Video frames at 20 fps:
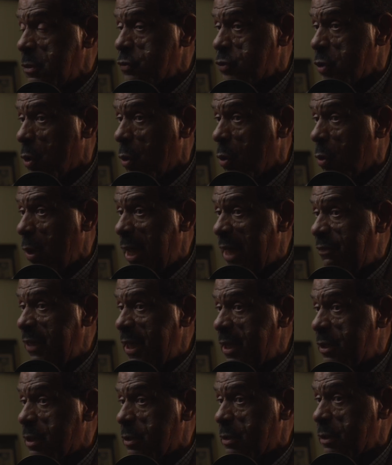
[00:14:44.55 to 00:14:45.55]
So, and
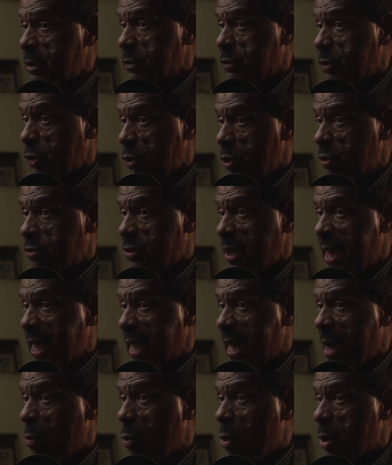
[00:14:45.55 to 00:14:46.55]
then the third thing,
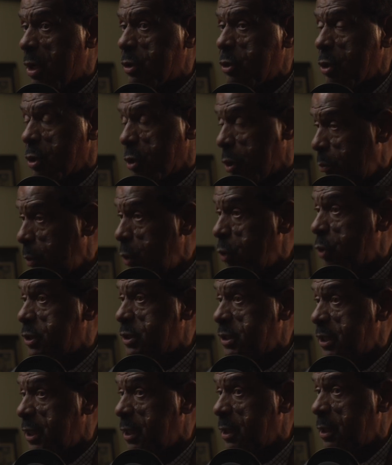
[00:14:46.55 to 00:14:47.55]
I wanted the
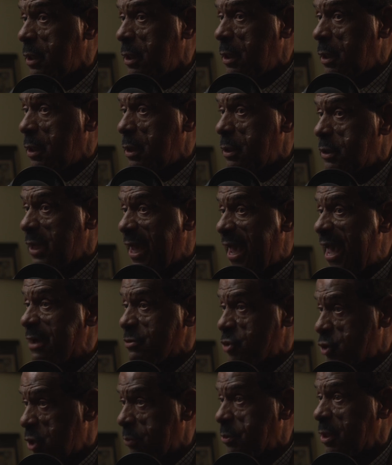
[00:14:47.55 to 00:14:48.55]
community to have
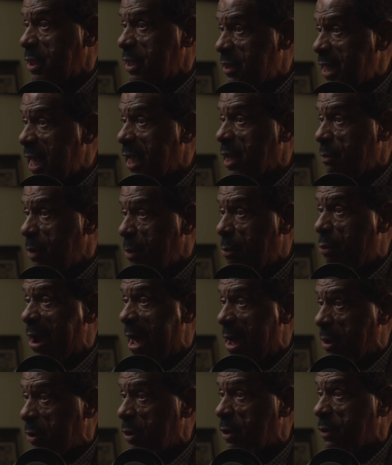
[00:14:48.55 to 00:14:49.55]
something that they could be
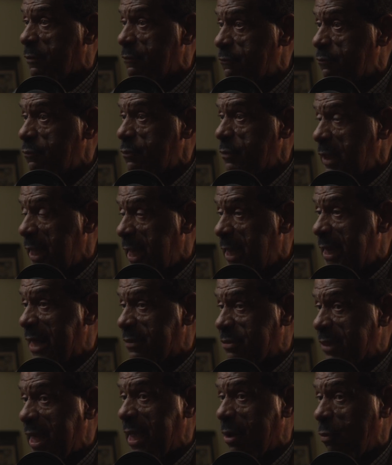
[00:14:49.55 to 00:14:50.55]
proud of. Mm-hmm. And I
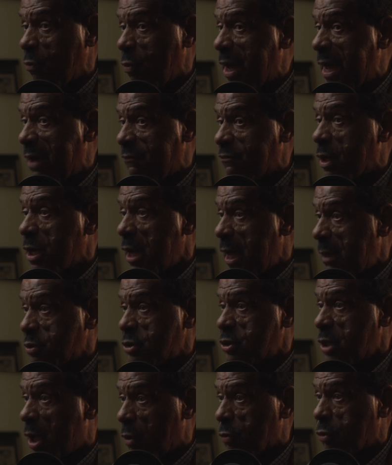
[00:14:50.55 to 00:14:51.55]
think I've
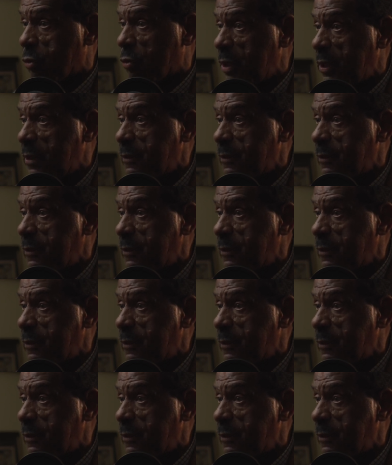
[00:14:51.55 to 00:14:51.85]
accomplished all three.